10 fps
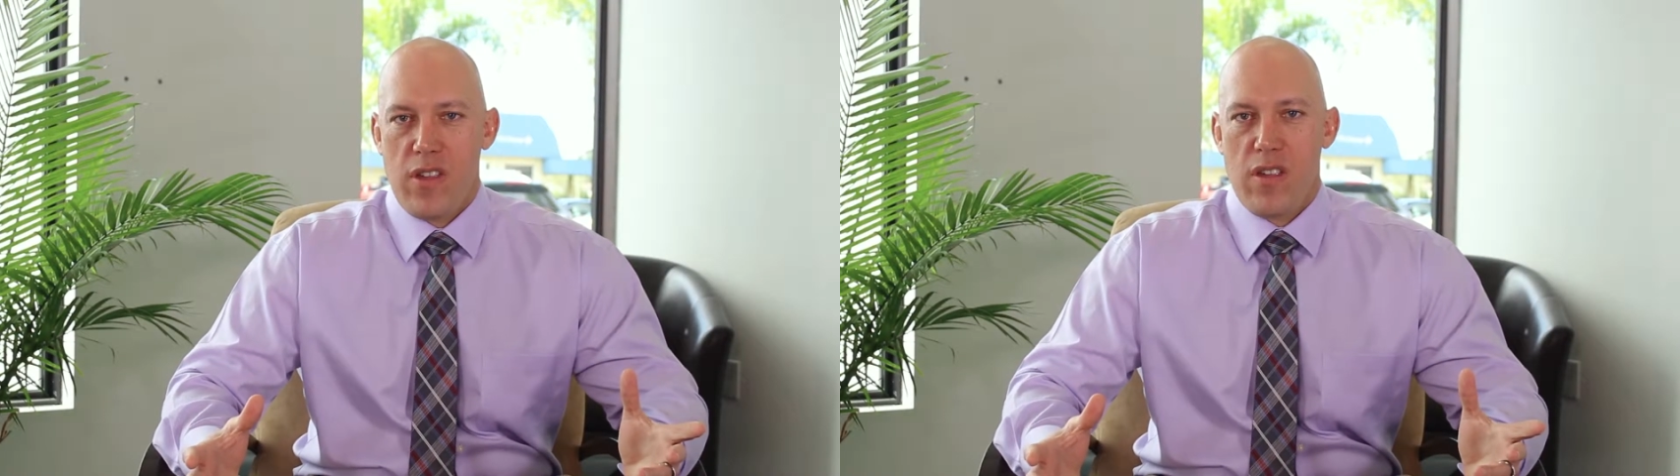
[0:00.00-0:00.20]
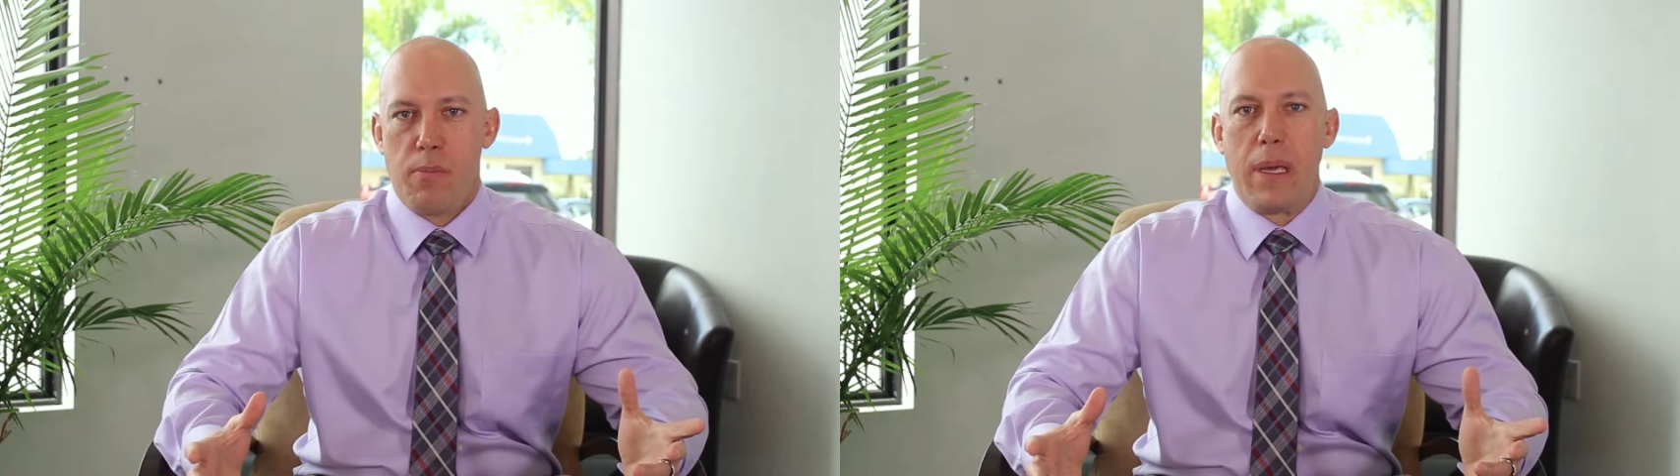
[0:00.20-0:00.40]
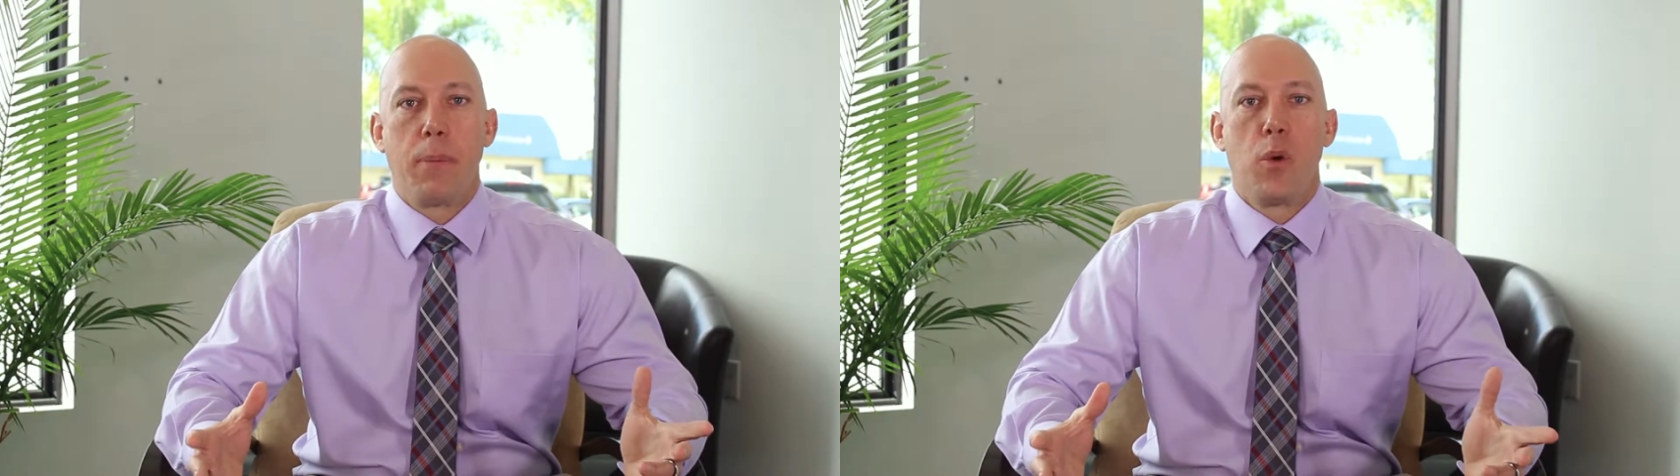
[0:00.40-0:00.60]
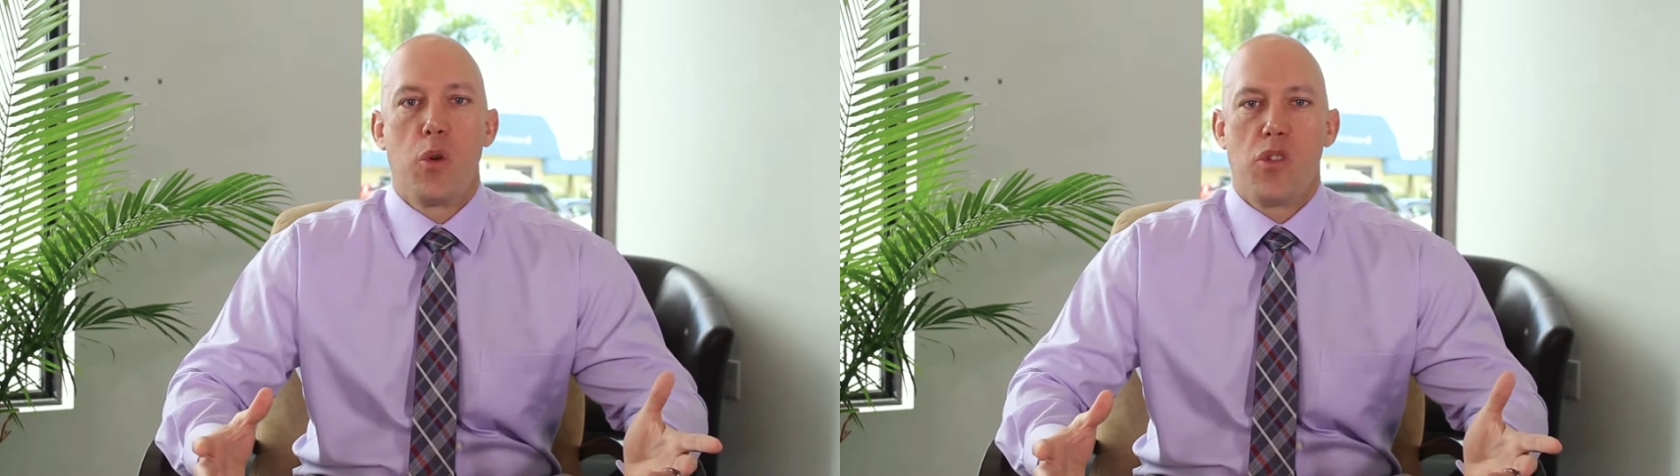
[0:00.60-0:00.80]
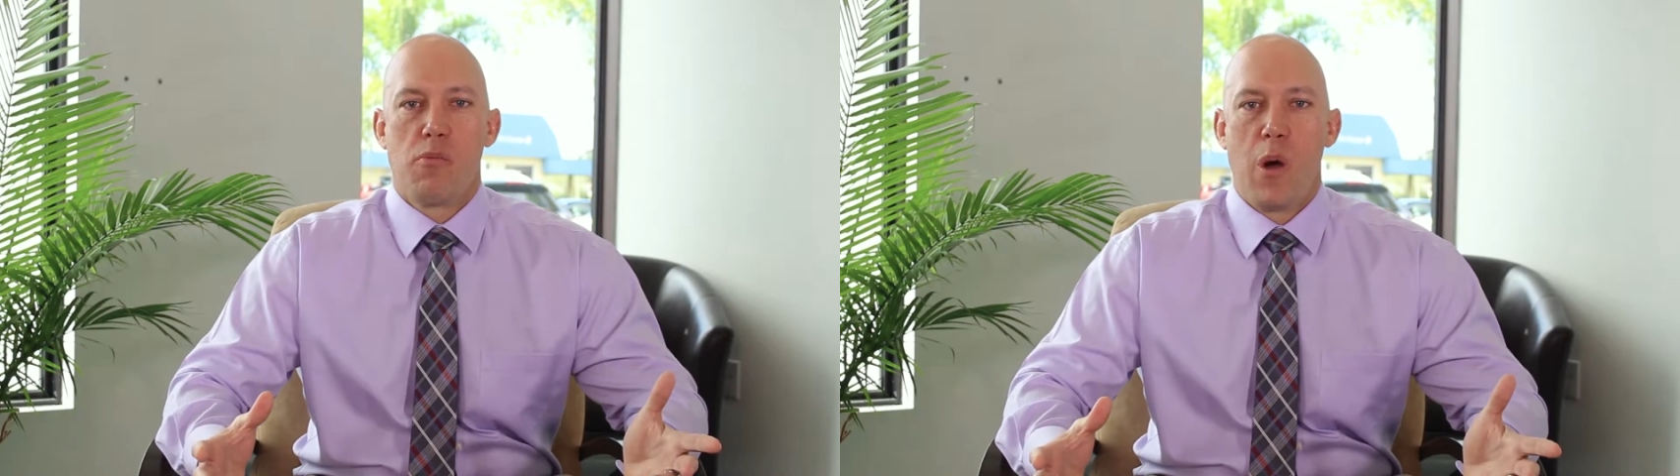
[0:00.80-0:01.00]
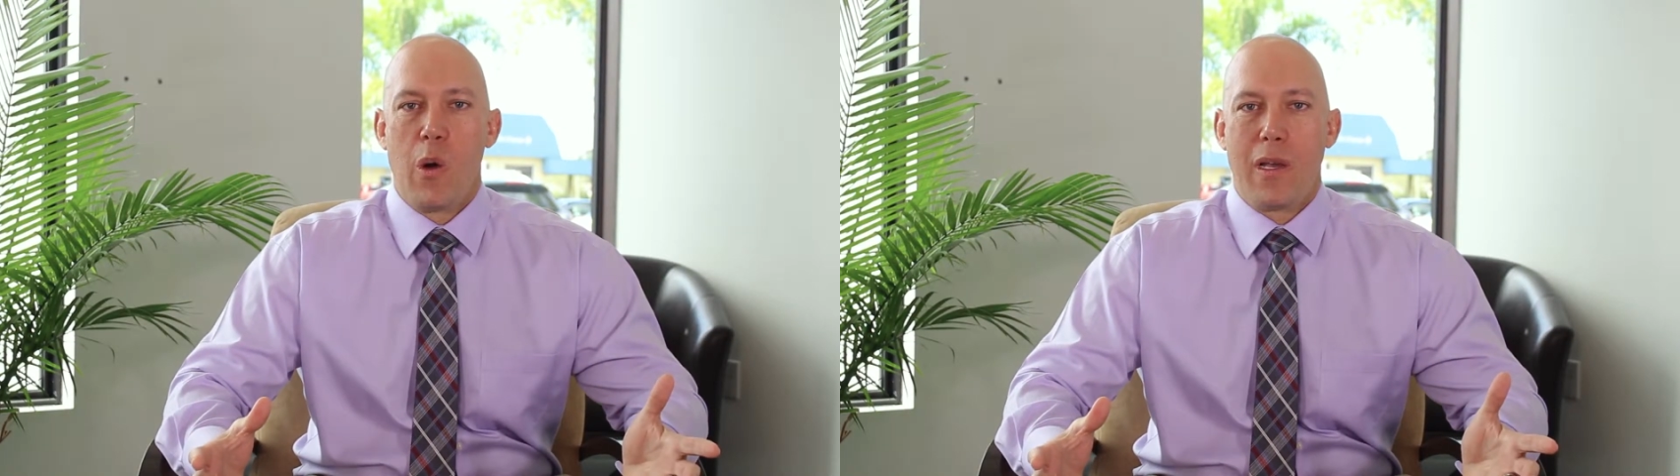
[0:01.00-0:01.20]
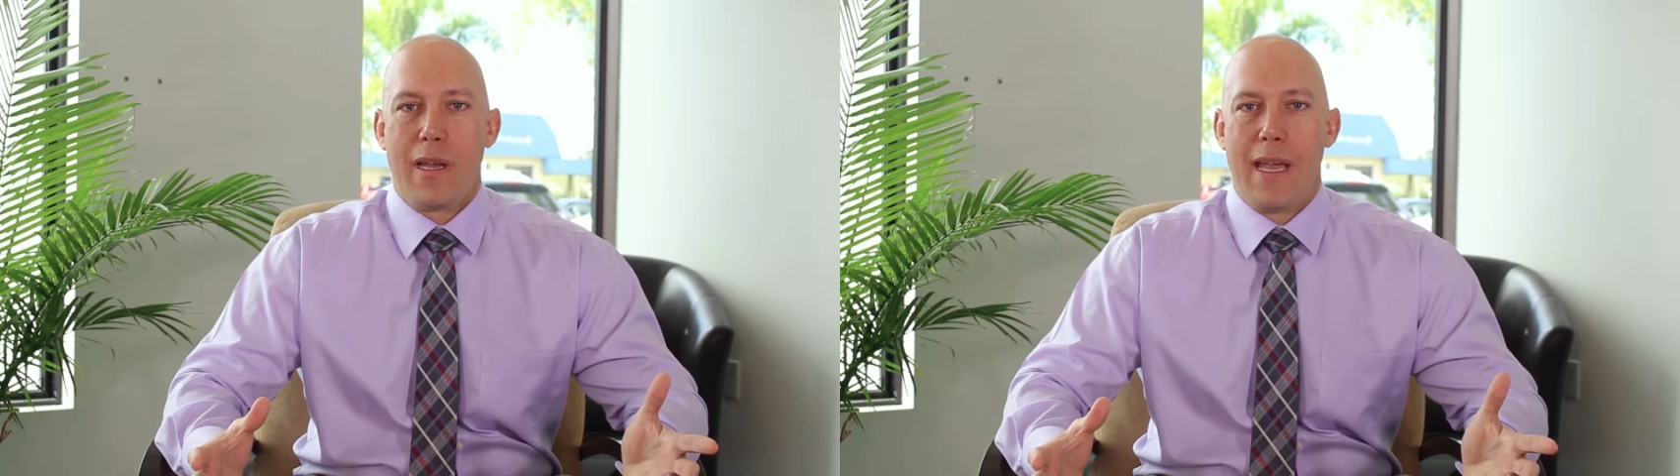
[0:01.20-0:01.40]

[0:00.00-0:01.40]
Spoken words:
is people who smoke